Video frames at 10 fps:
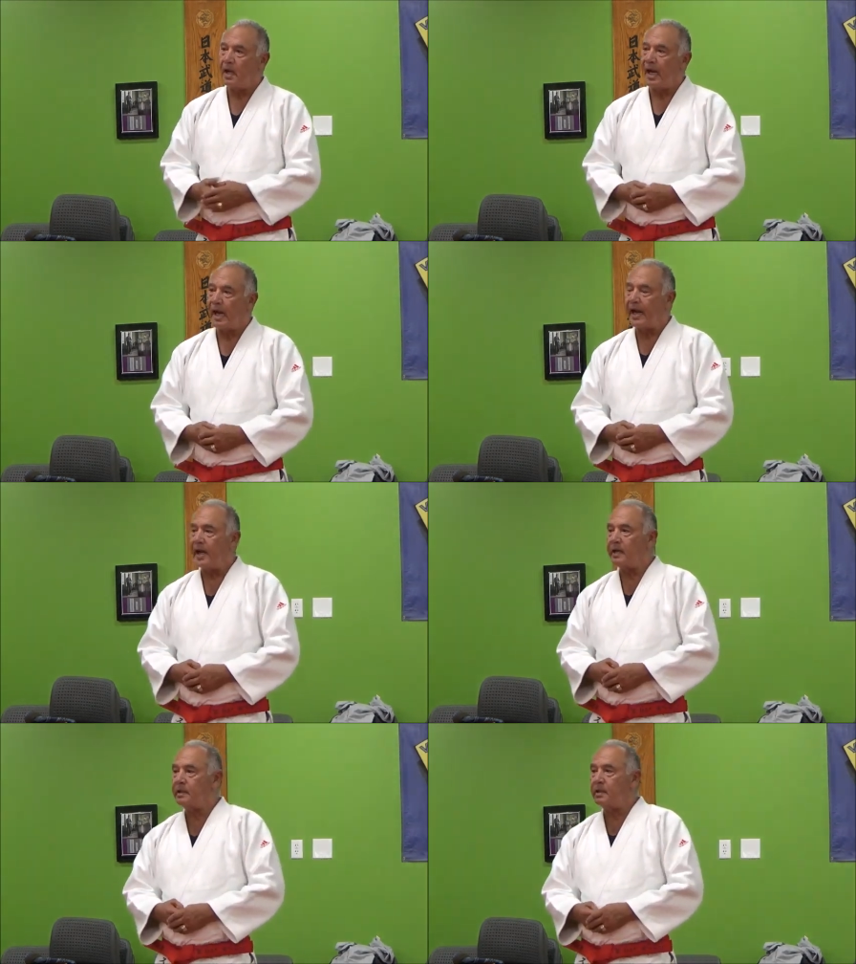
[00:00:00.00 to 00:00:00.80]

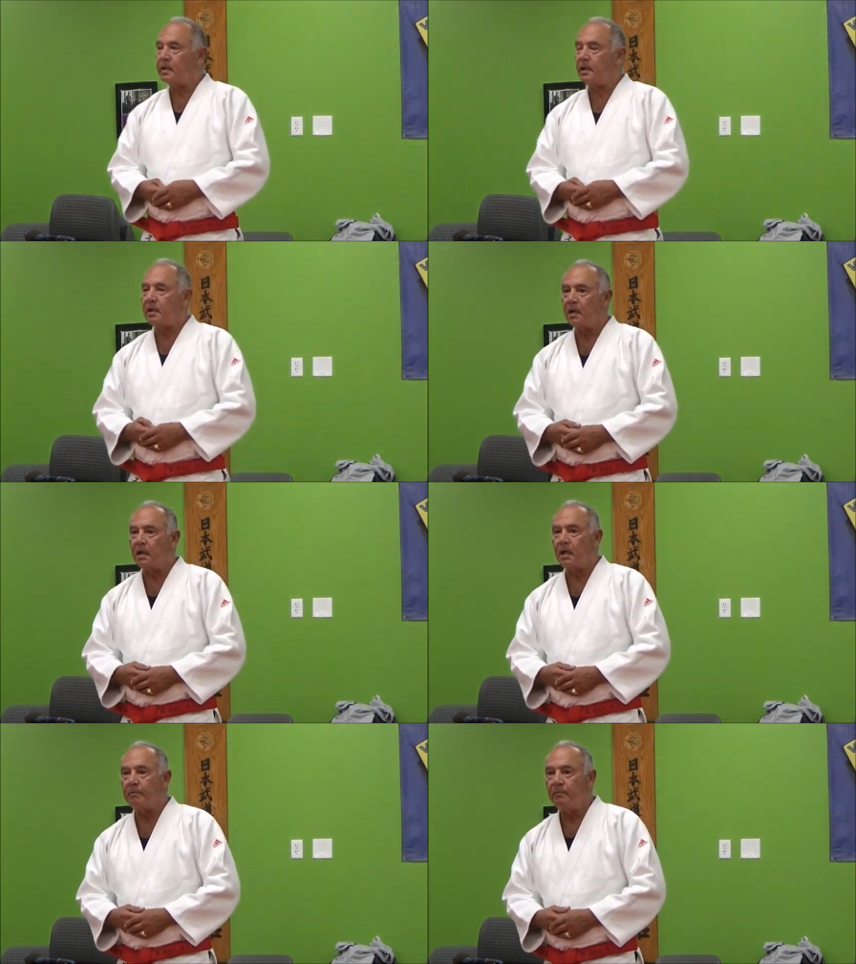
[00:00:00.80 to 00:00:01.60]
And
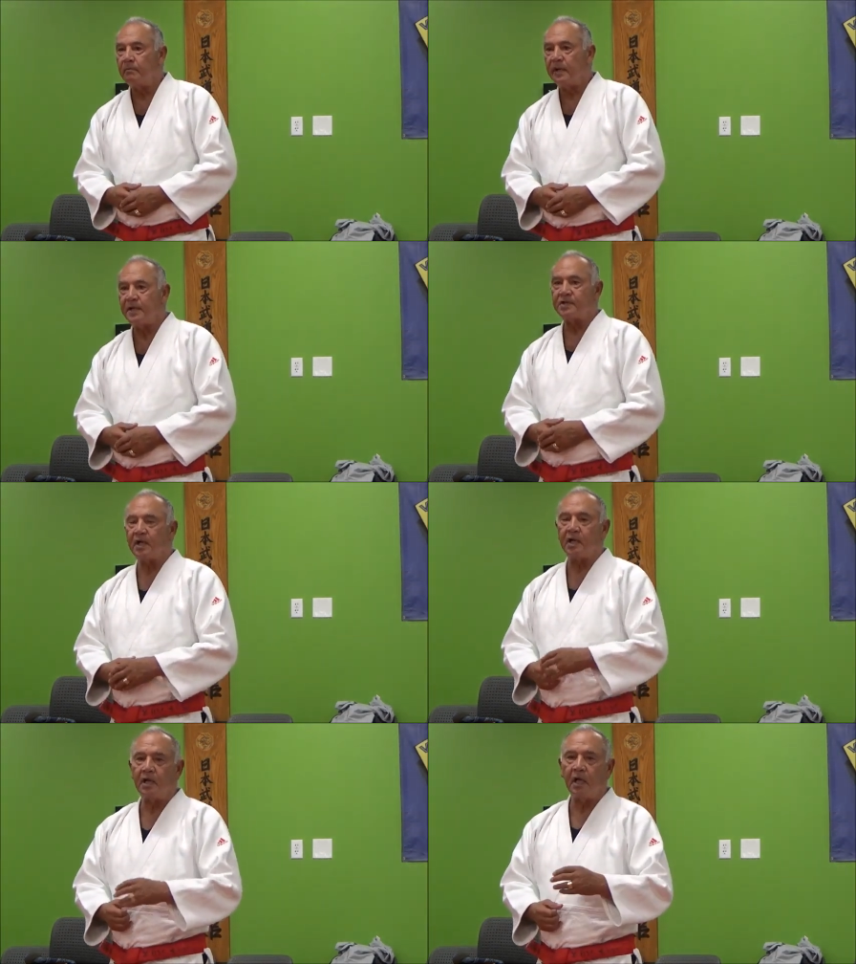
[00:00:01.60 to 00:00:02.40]
he
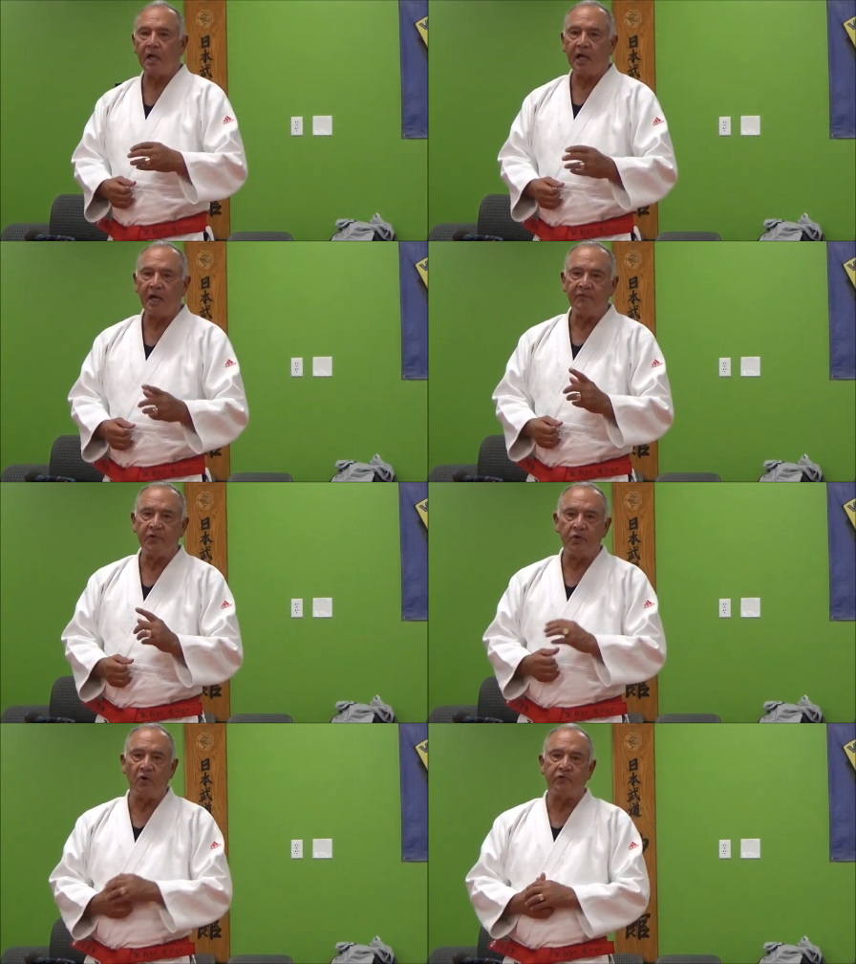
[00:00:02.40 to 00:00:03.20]
said, if you
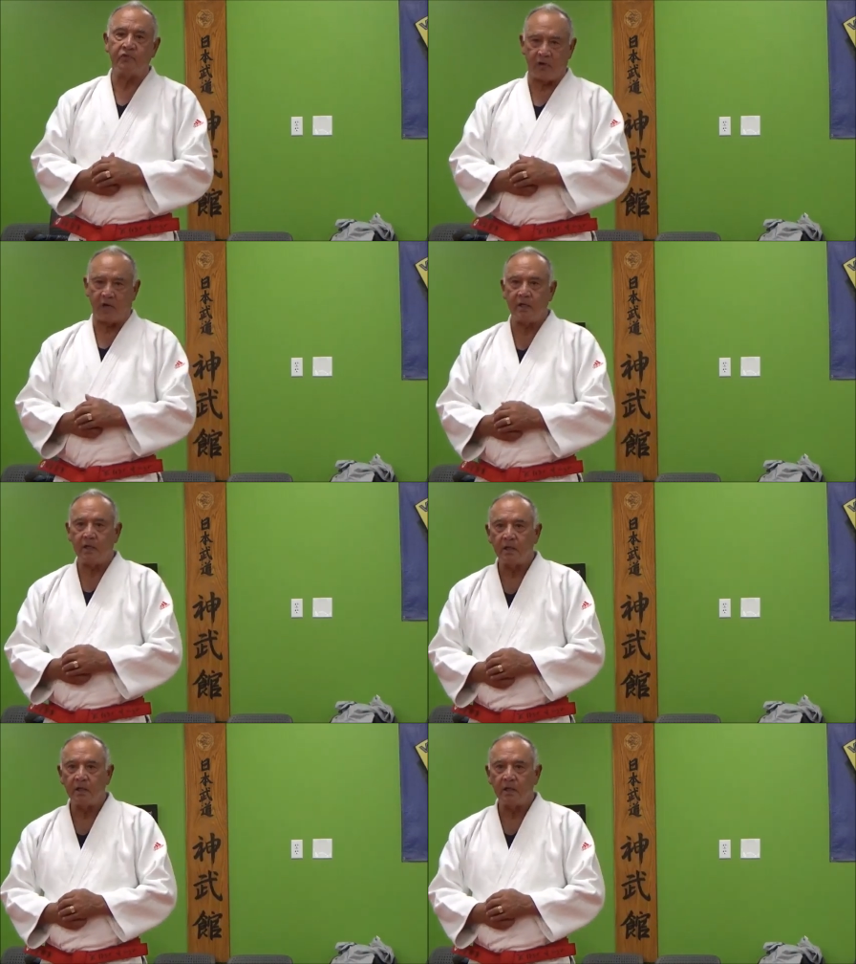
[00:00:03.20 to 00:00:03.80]
don't drink,